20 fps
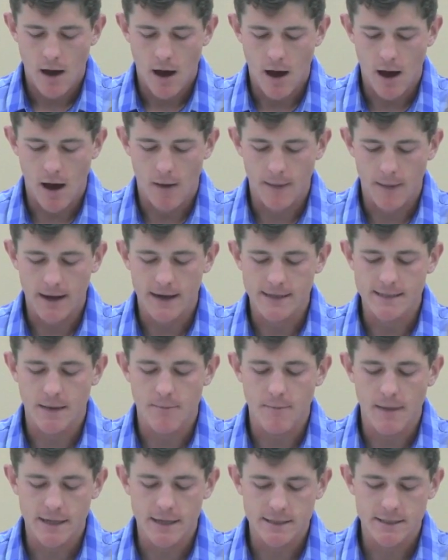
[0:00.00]
And as
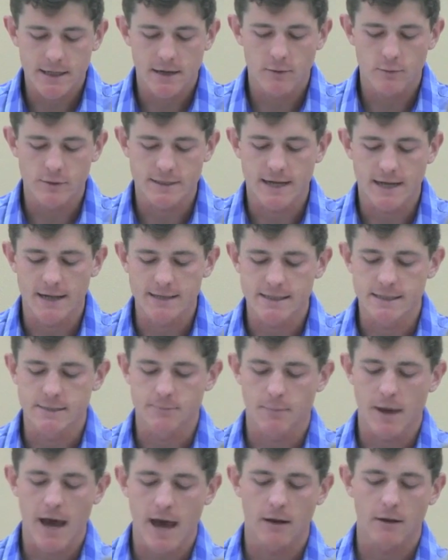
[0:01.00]
I mentioned, Wisconsin's
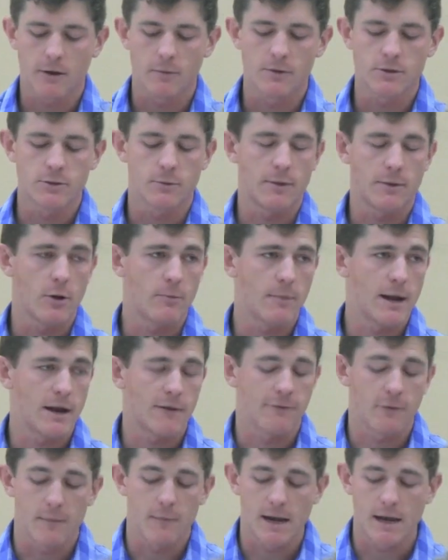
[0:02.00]
banned commercial bail
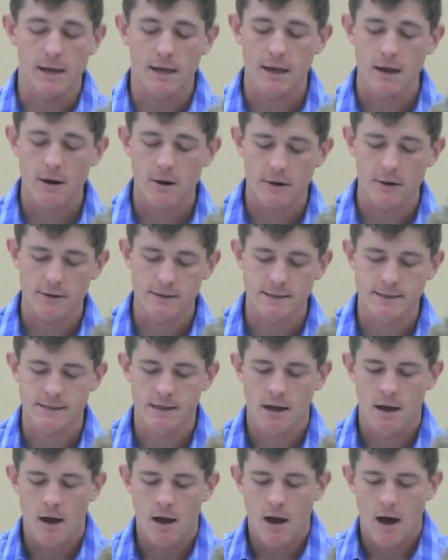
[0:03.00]
bonding for many years.
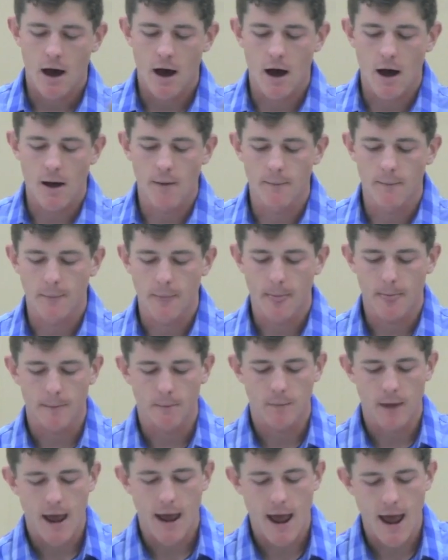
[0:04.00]

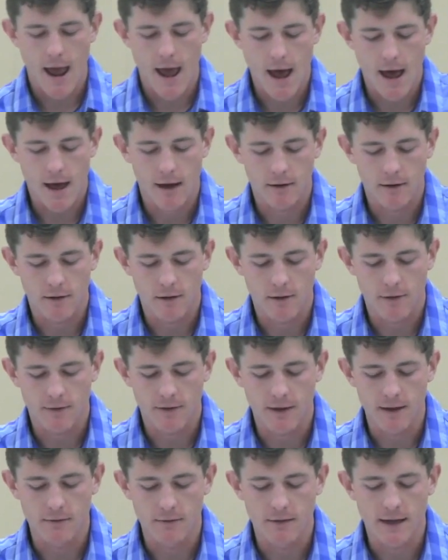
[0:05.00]
And
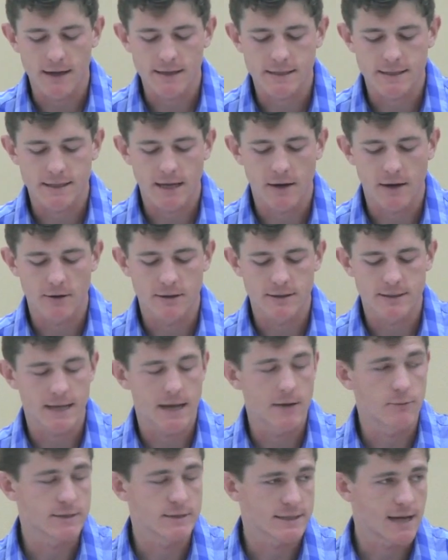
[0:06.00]
the legislators
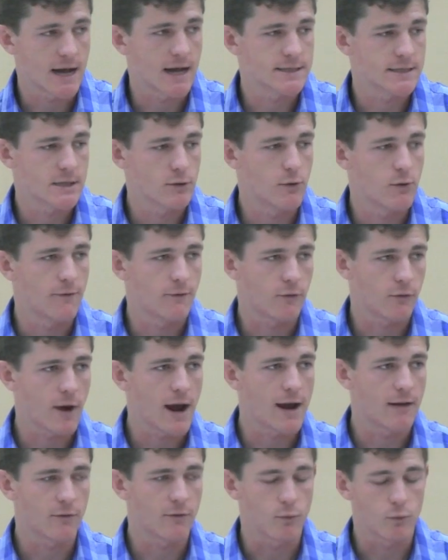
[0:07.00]
in Wisconsin who have
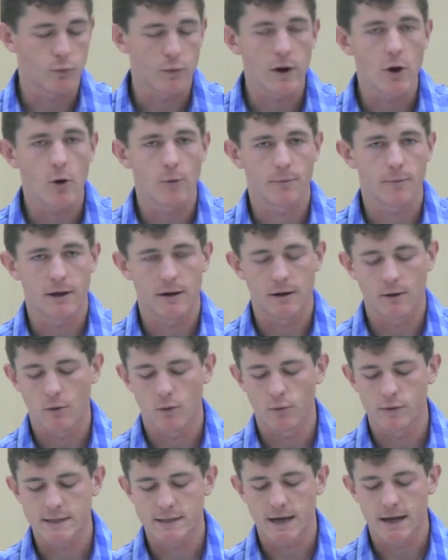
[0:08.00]
tried to reopen
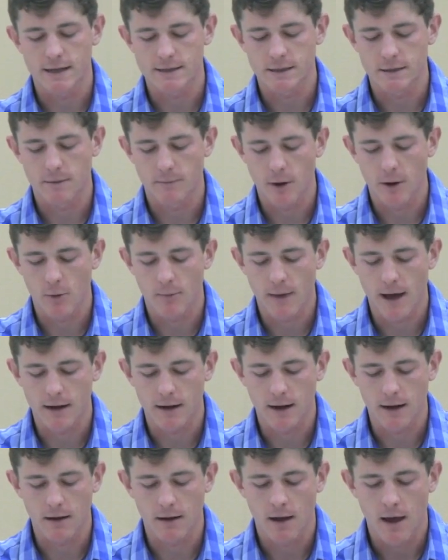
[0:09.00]
Wisconsin to bail
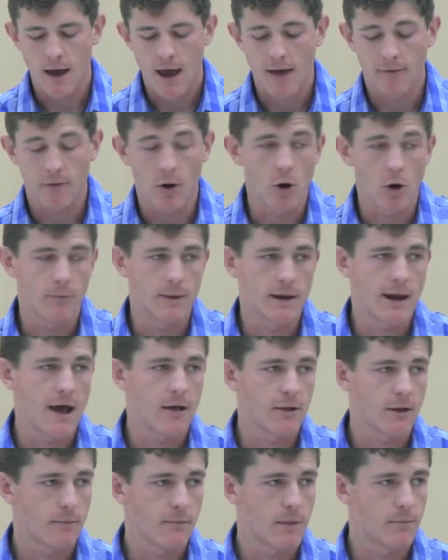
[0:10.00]
bonding have all been
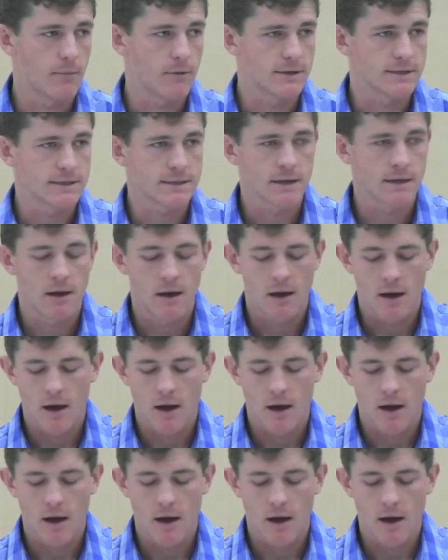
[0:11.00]
ALEC members.